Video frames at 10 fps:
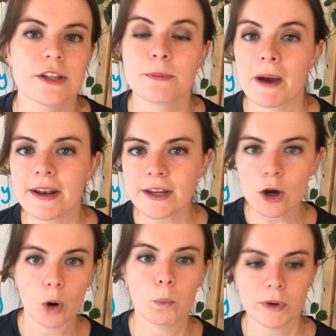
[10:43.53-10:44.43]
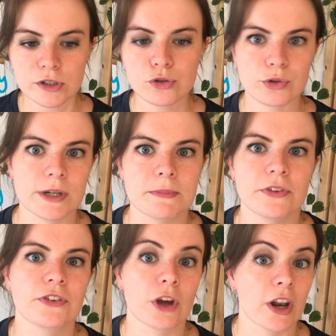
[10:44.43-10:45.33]
depending on which
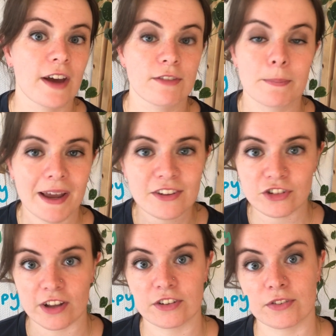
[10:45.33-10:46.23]
treatments are going to have the best chance